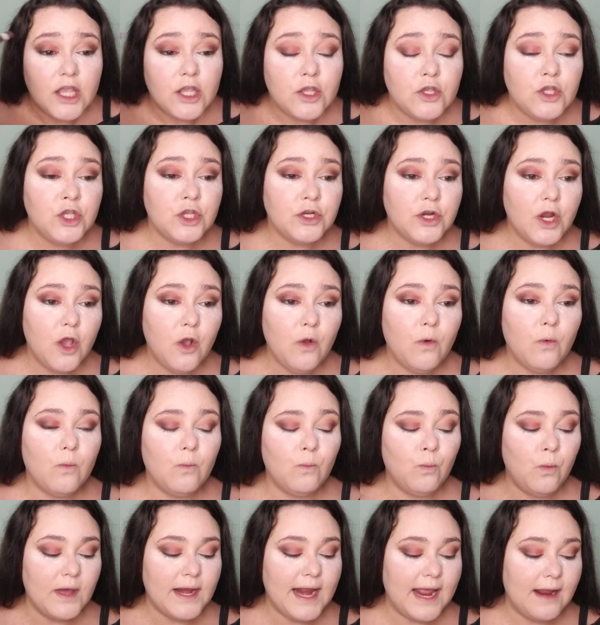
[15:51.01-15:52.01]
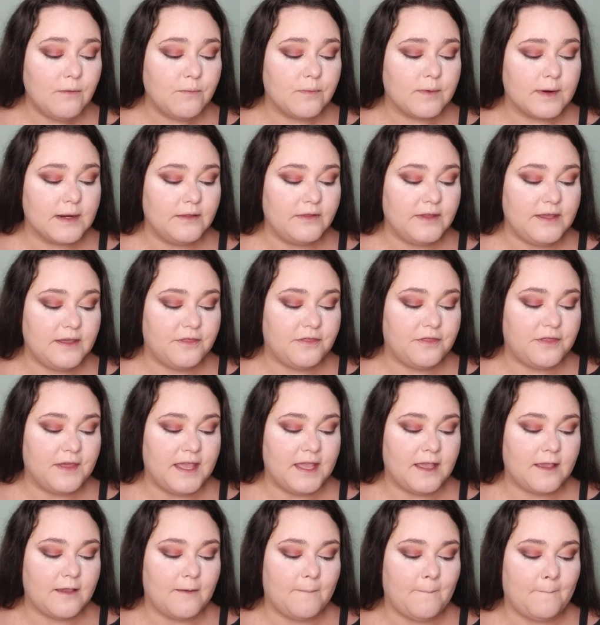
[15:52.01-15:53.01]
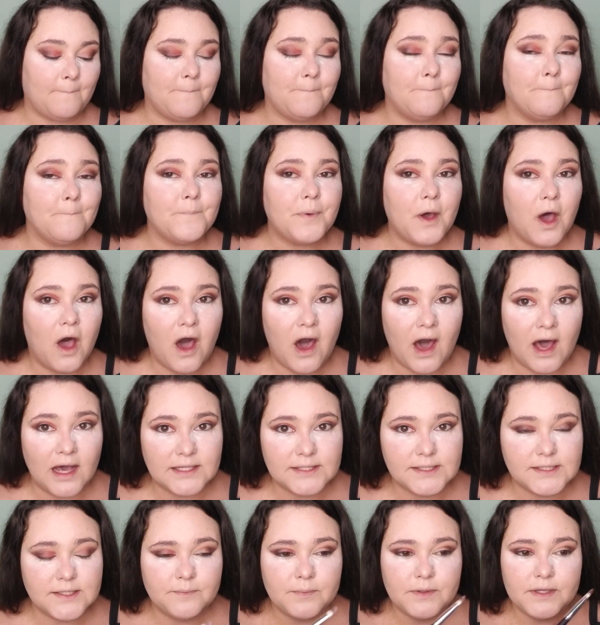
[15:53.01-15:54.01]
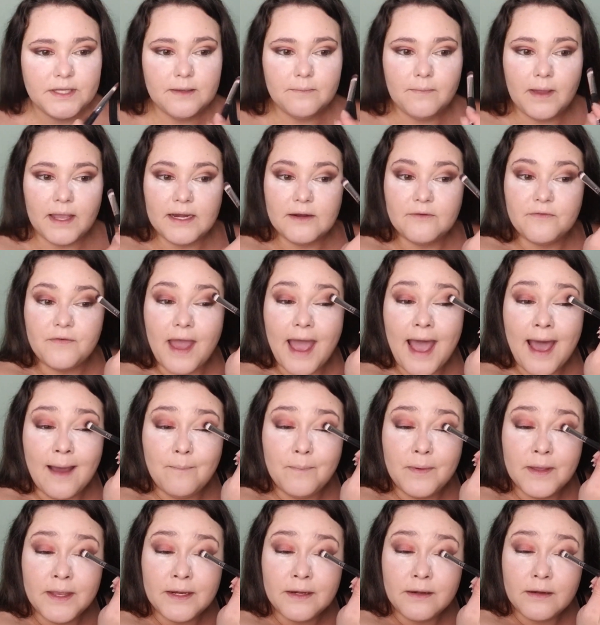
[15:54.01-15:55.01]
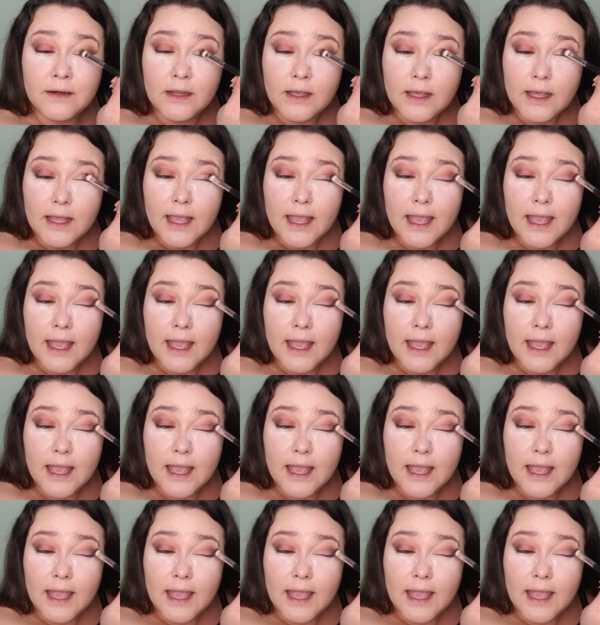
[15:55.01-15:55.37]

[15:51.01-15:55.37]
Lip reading: You know, what I really think possibly might have happened,